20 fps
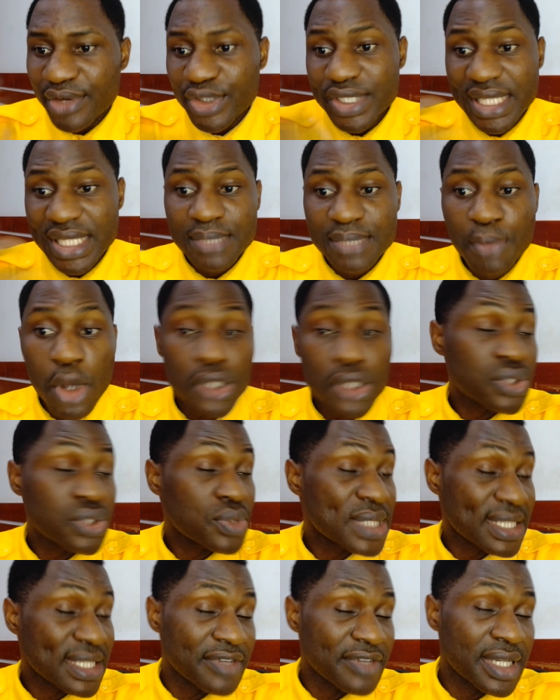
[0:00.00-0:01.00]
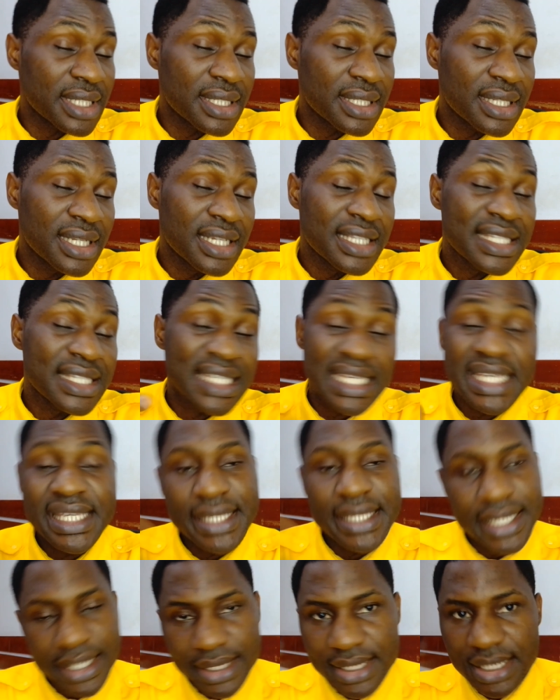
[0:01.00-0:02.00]
6 months to 70
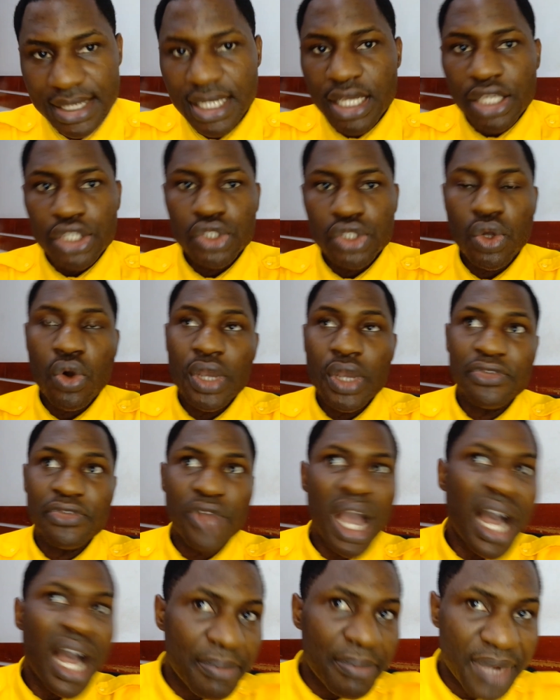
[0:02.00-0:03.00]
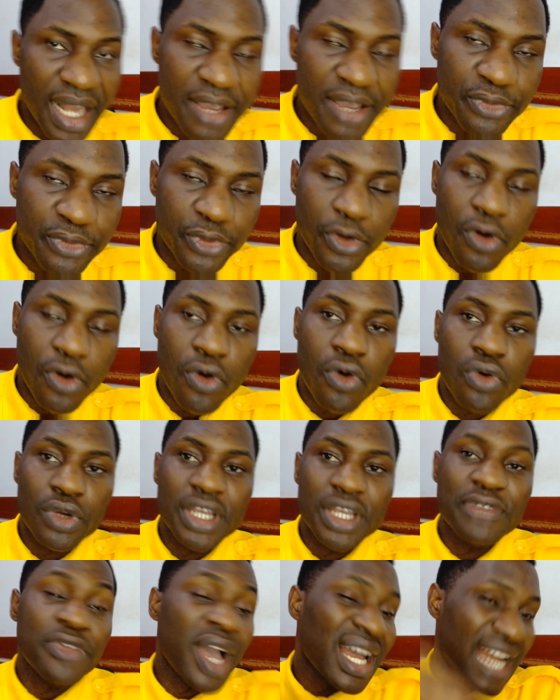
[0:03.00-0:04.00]
years. So if you are
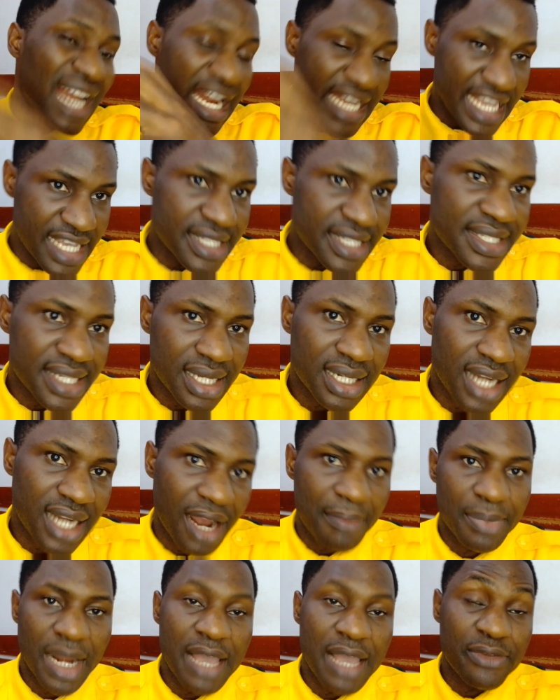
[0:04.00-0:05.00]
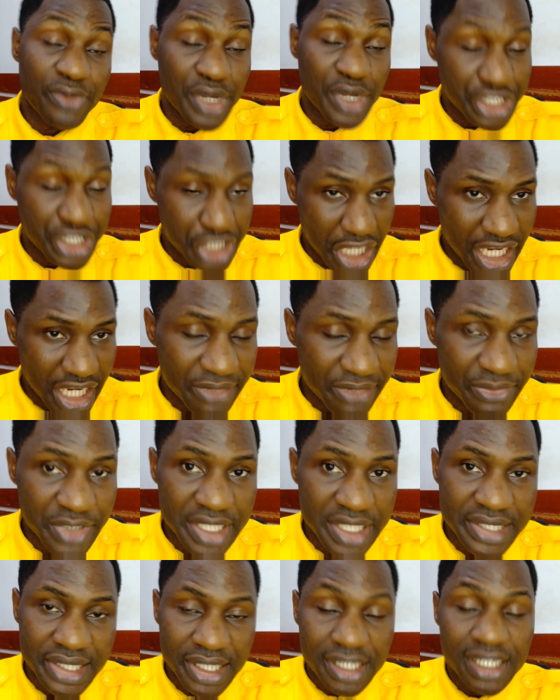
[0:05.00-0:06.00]
an Indian applying for a Schengen
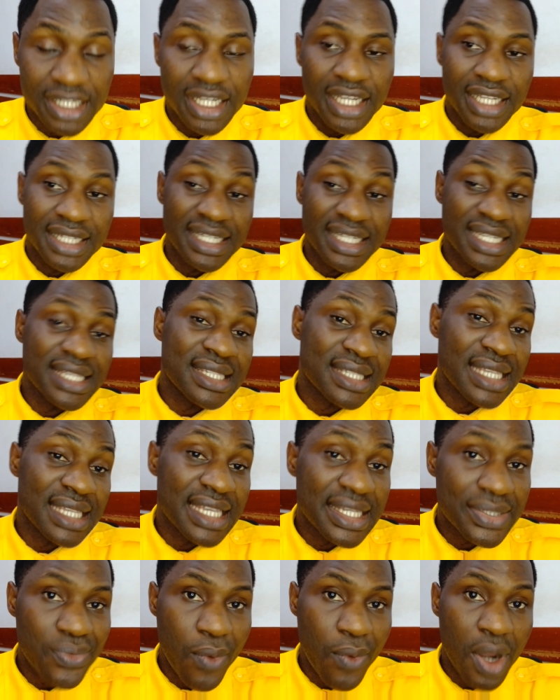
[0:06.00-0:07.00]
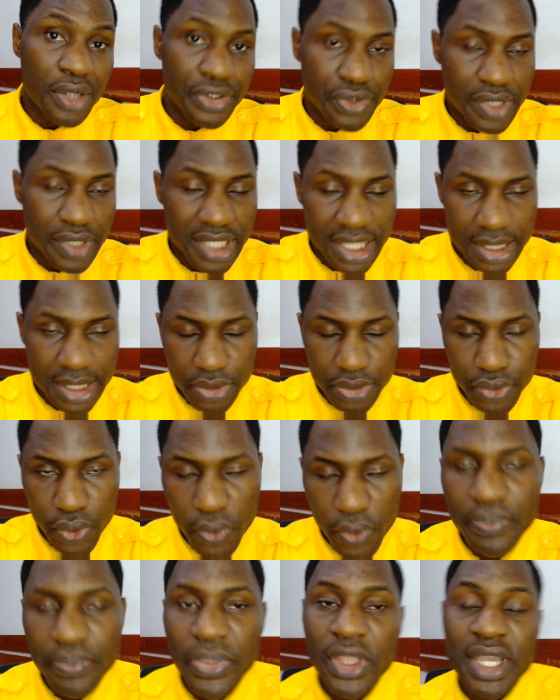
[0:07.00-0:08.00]
visa, this is what you need to
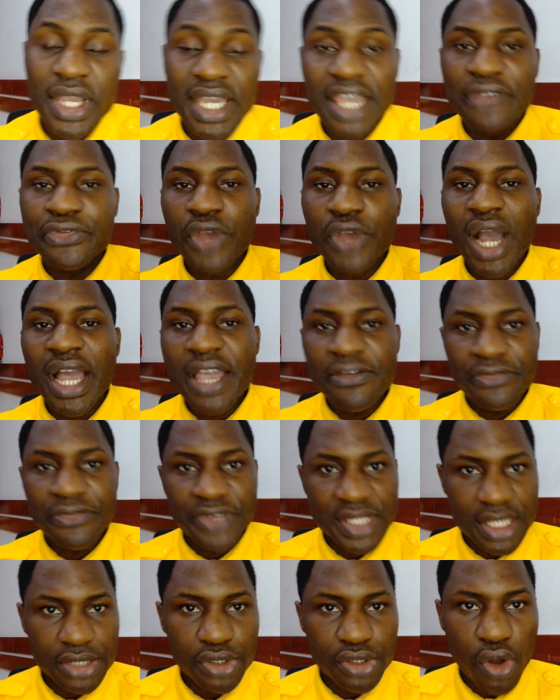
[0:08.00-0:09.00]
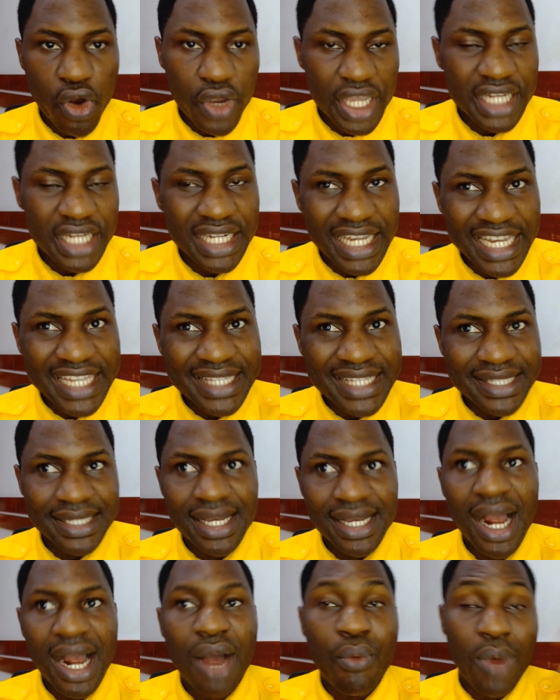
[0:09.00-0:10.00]
know. If you are a visitor in
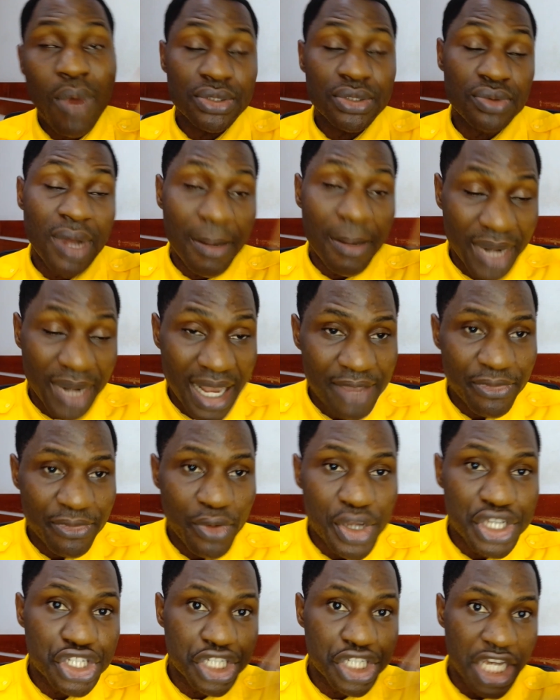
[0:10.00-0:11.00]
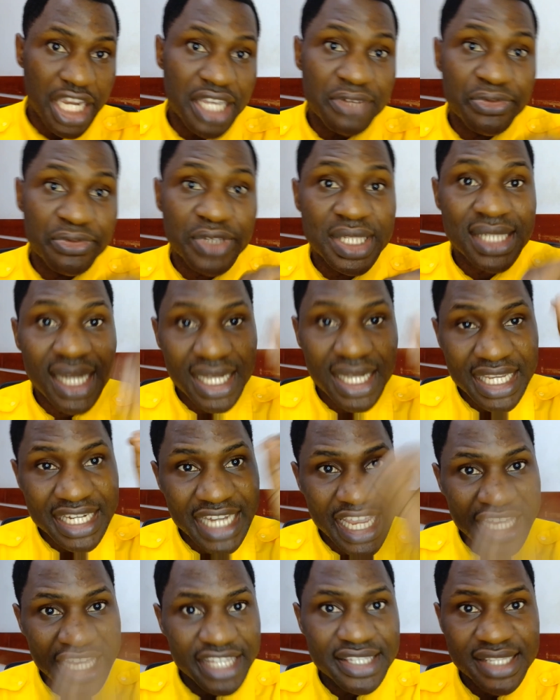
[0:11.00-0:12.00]
India and want to apply for a Schengen visa in
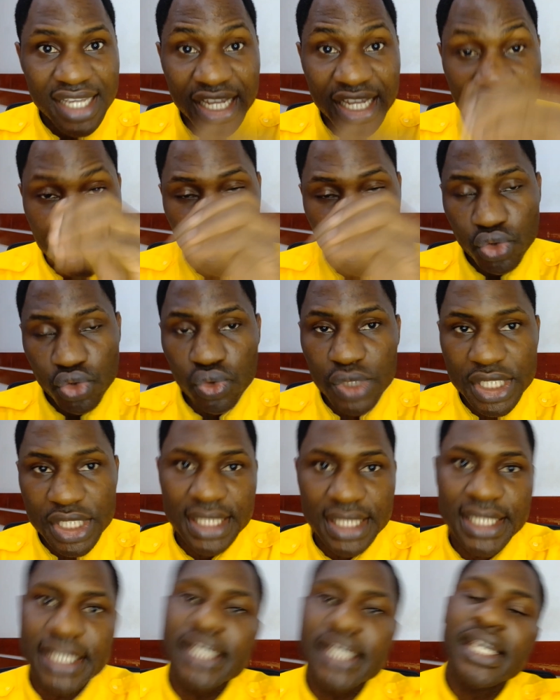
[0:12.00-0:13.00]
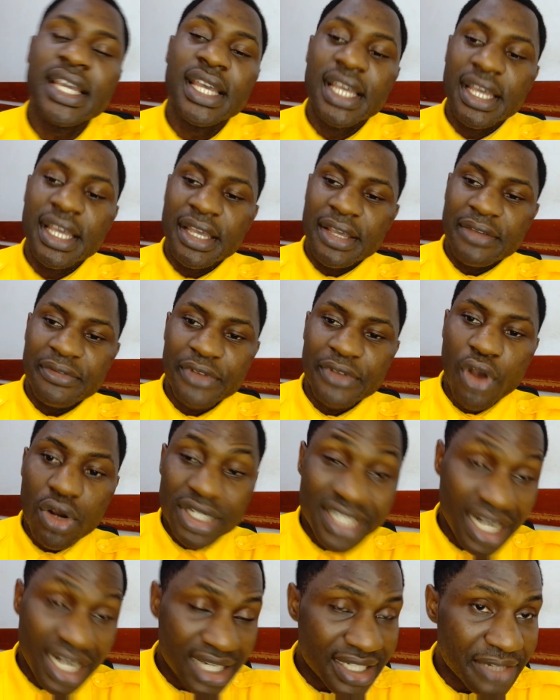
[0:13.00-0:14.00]
India, in New Delhi,
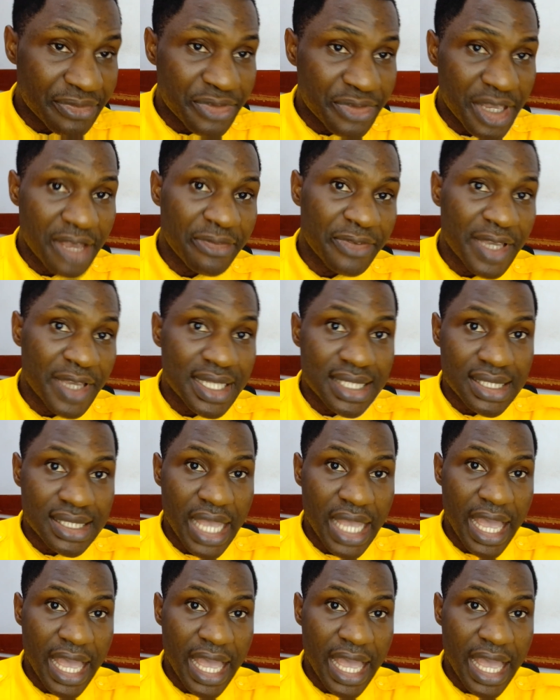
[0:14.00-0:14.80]
contact the VFS